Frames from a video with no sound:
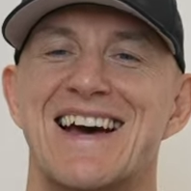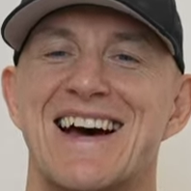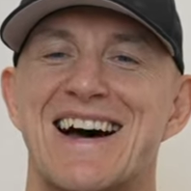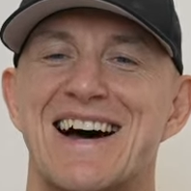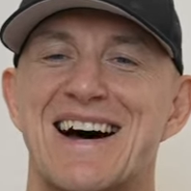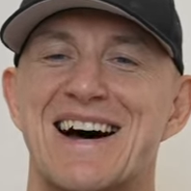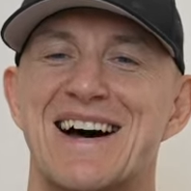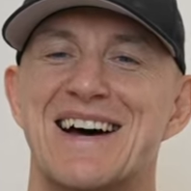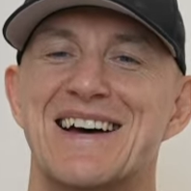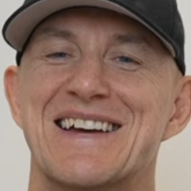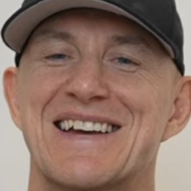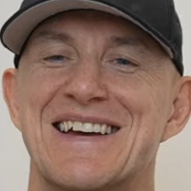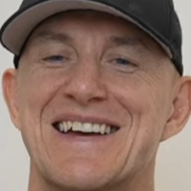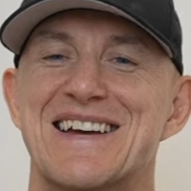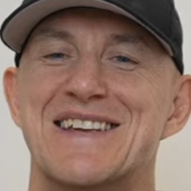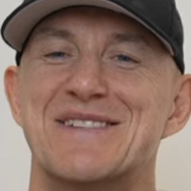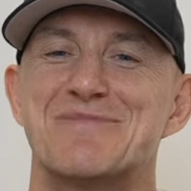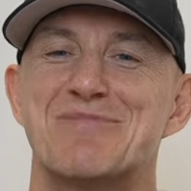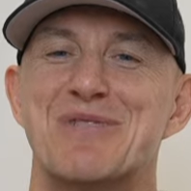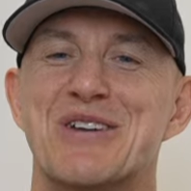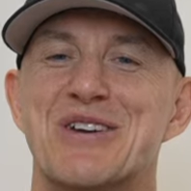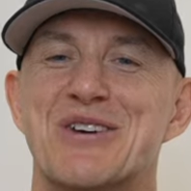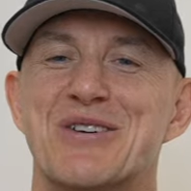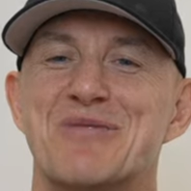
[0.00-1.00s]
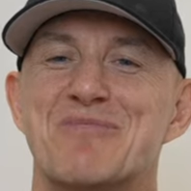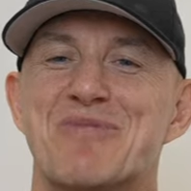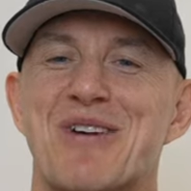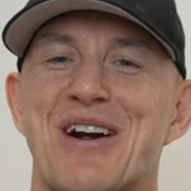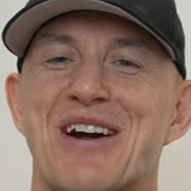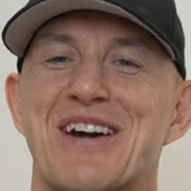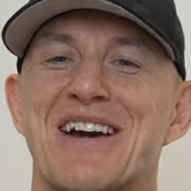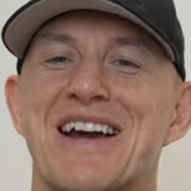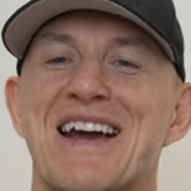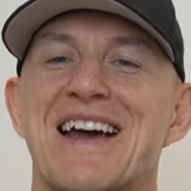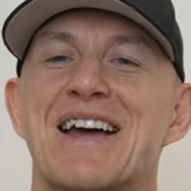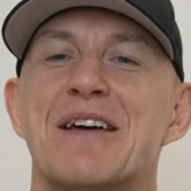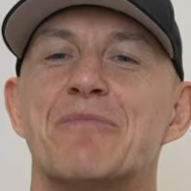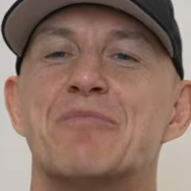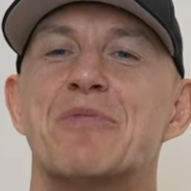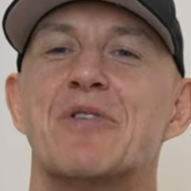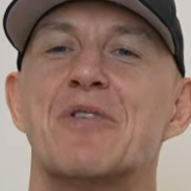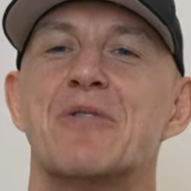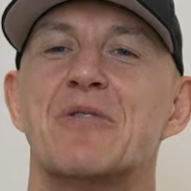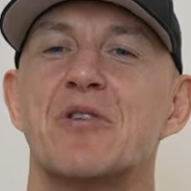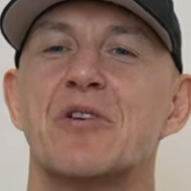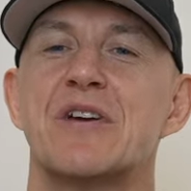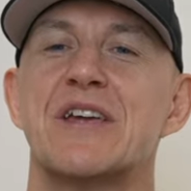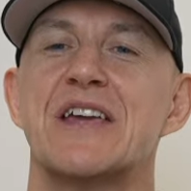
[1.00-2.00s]
Uh, it's pretty good, bro.
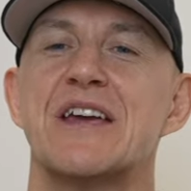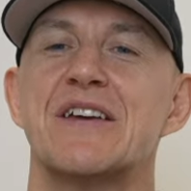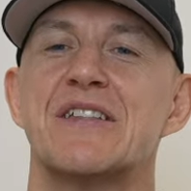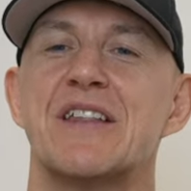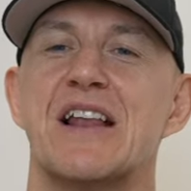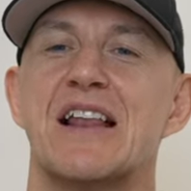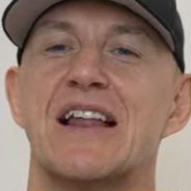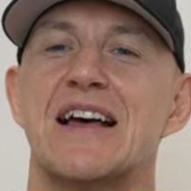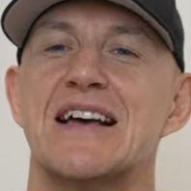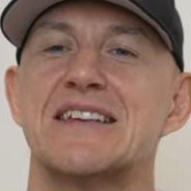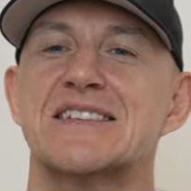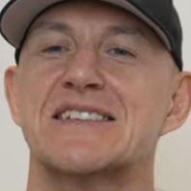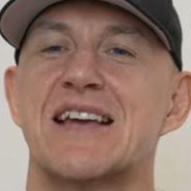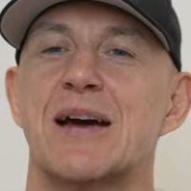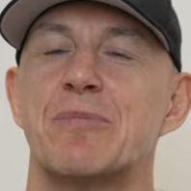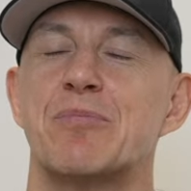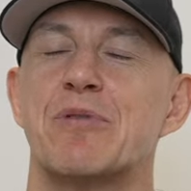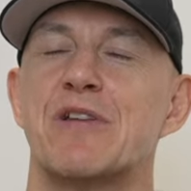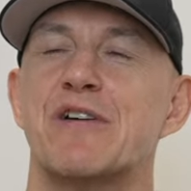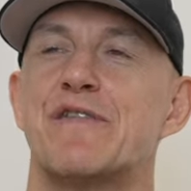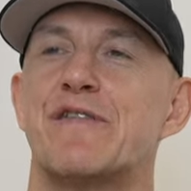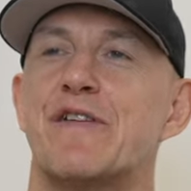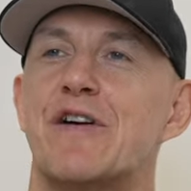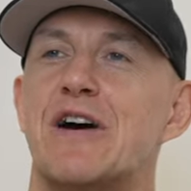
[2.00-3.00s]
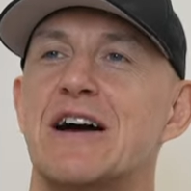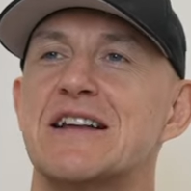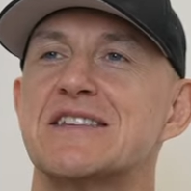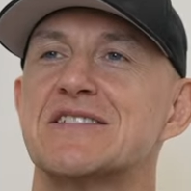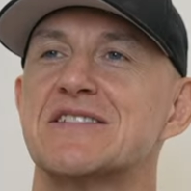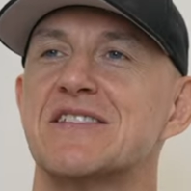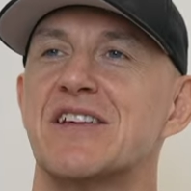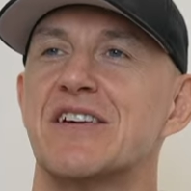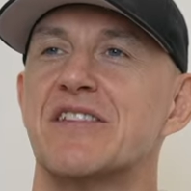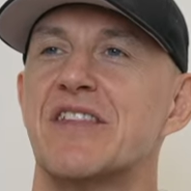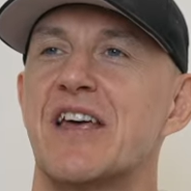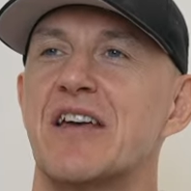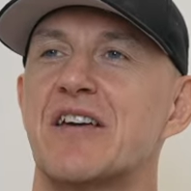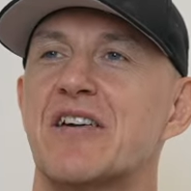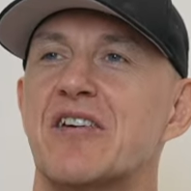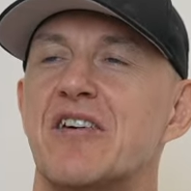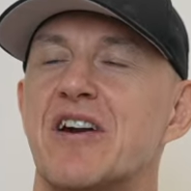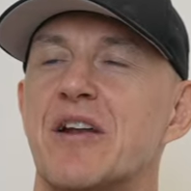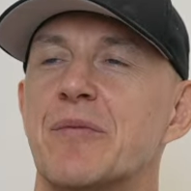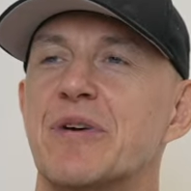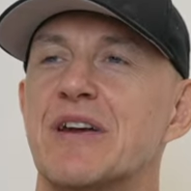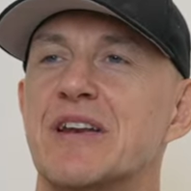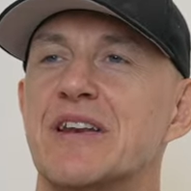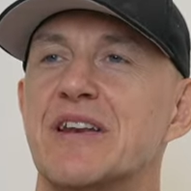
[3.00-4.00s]
But looking at the last couple of fights, like they
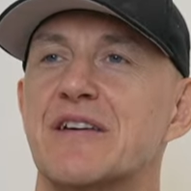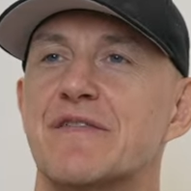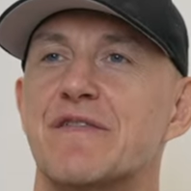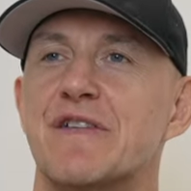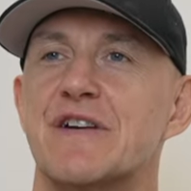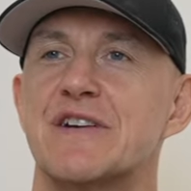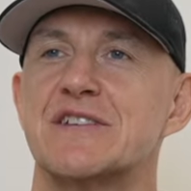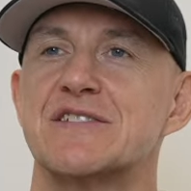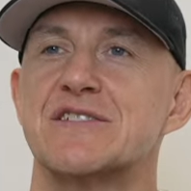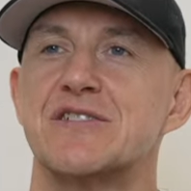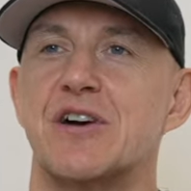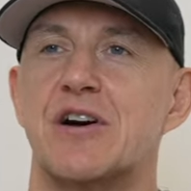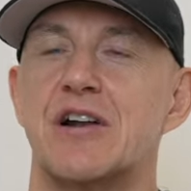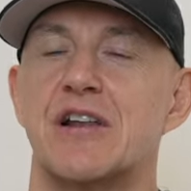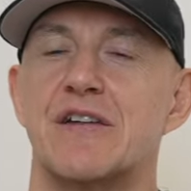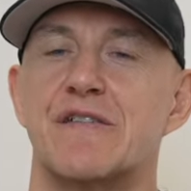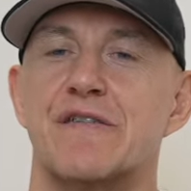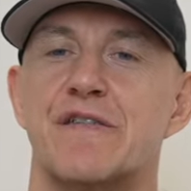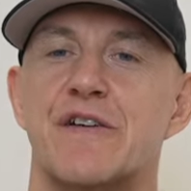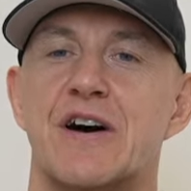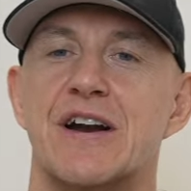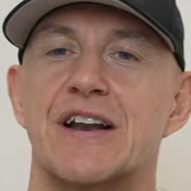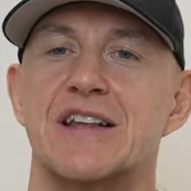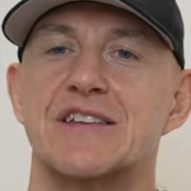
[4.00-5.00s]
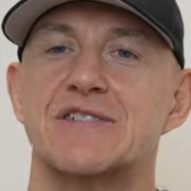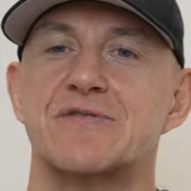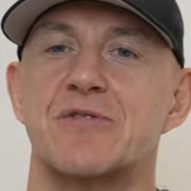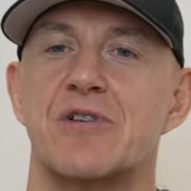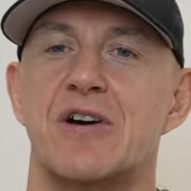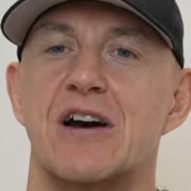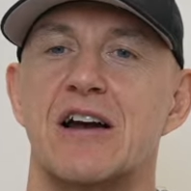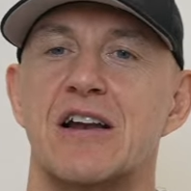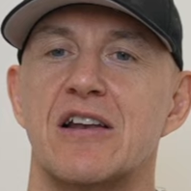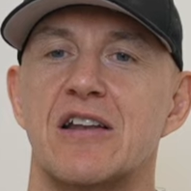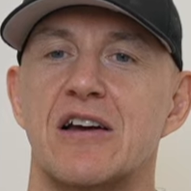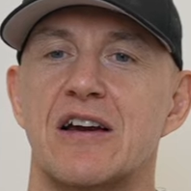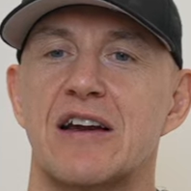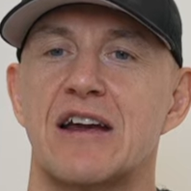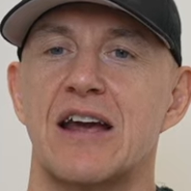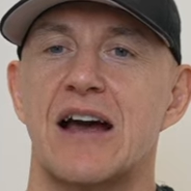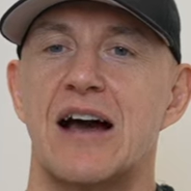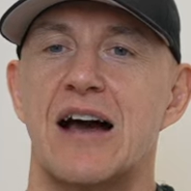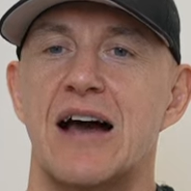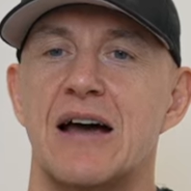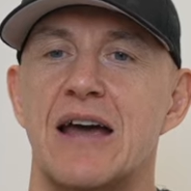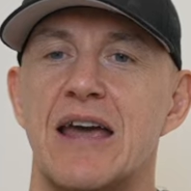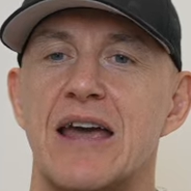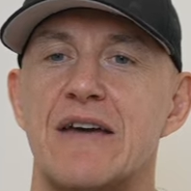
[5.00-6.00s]
kind of been different style of fighters, right? Like
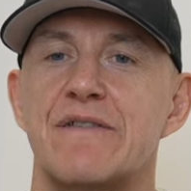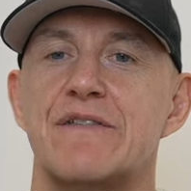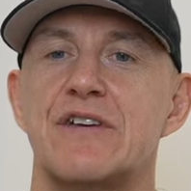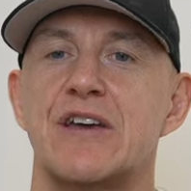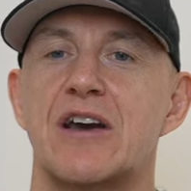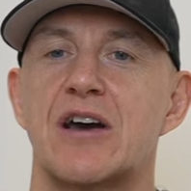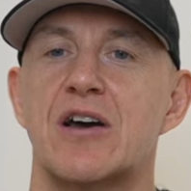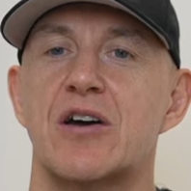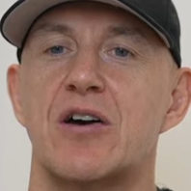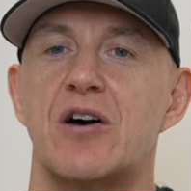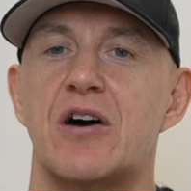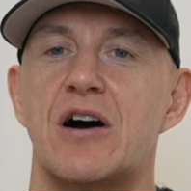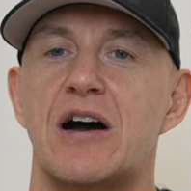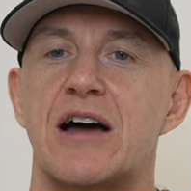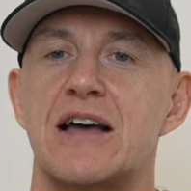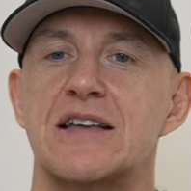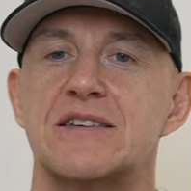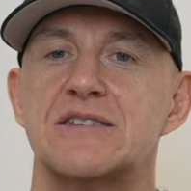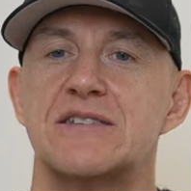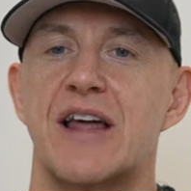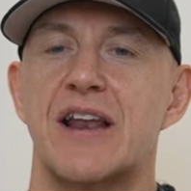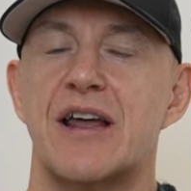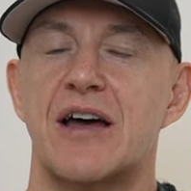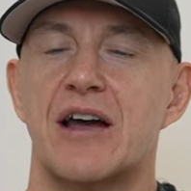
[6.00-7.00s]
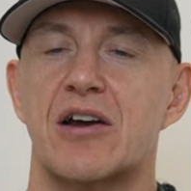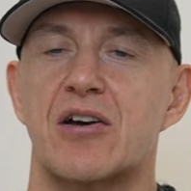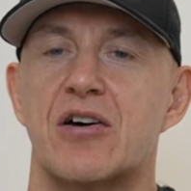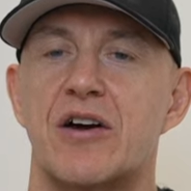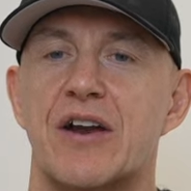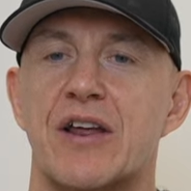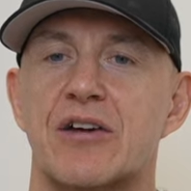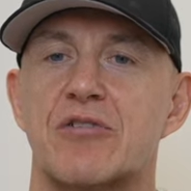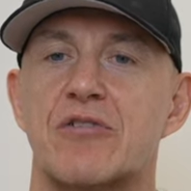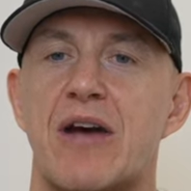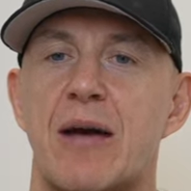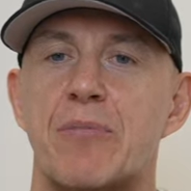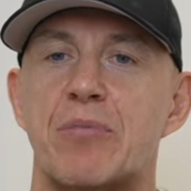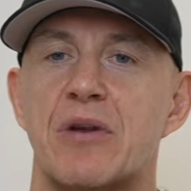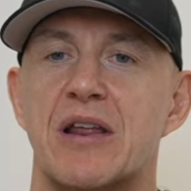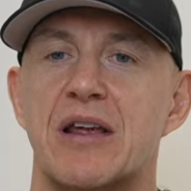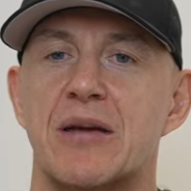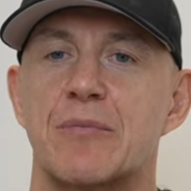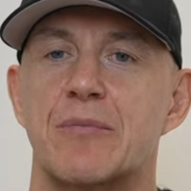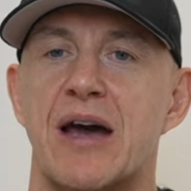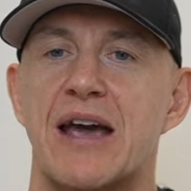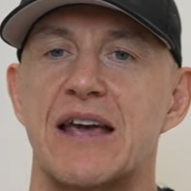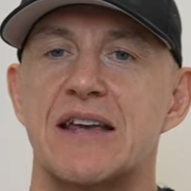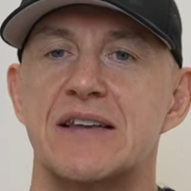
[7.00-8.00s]
uh, heavier guys that are kind of
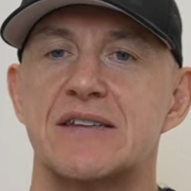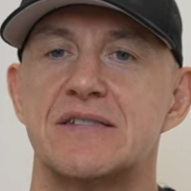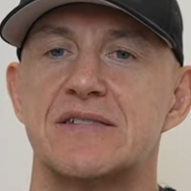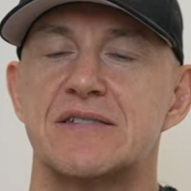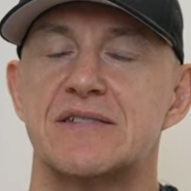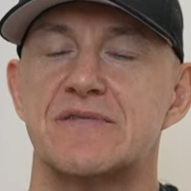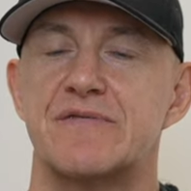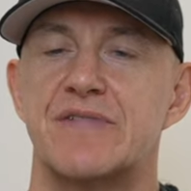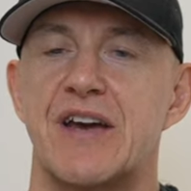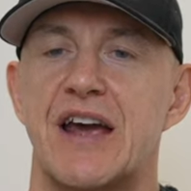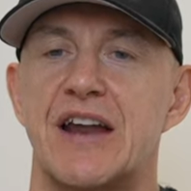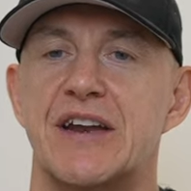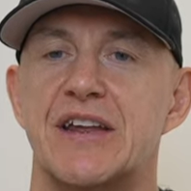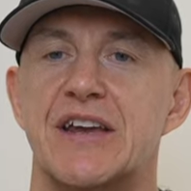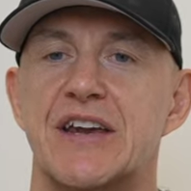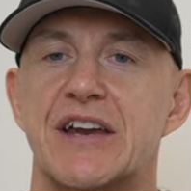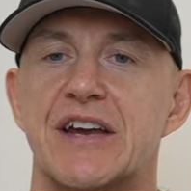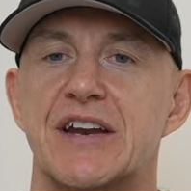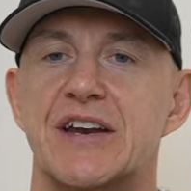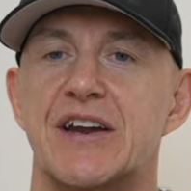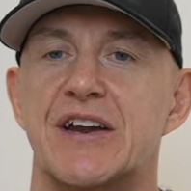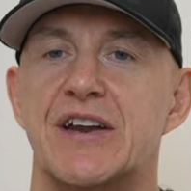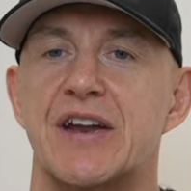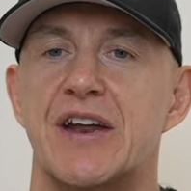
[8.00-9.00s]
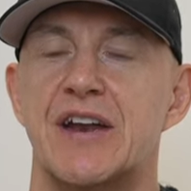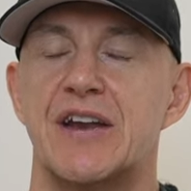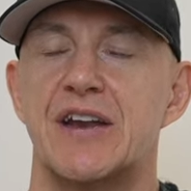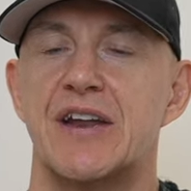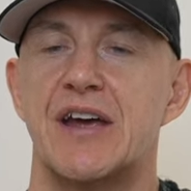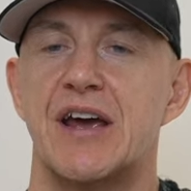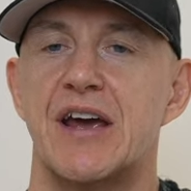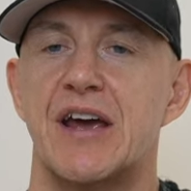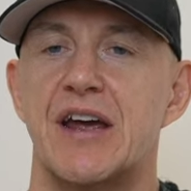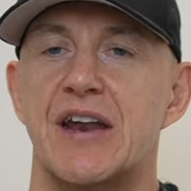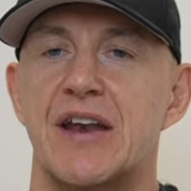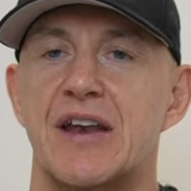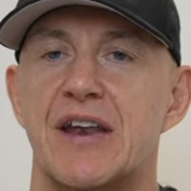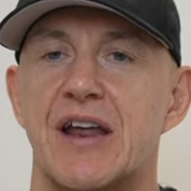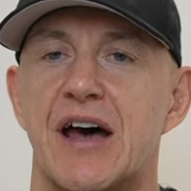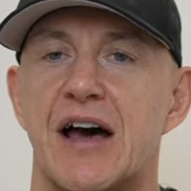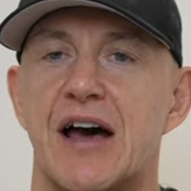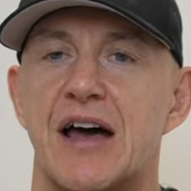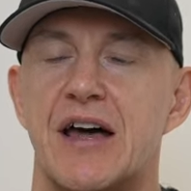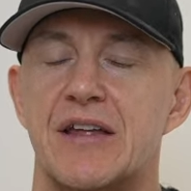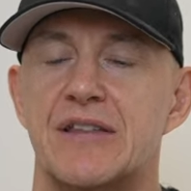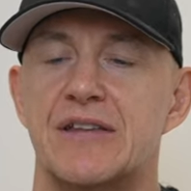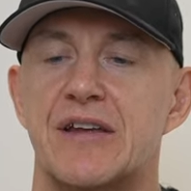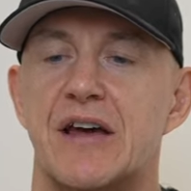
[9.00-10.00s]
grappling based, Dan Hearden and and
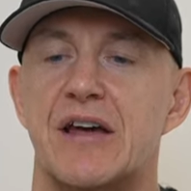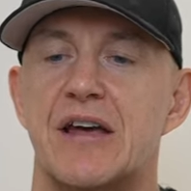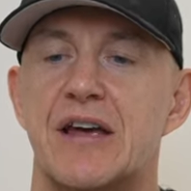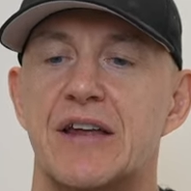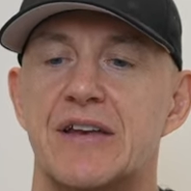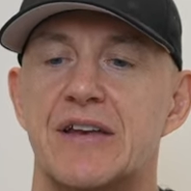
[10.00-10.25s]
uh,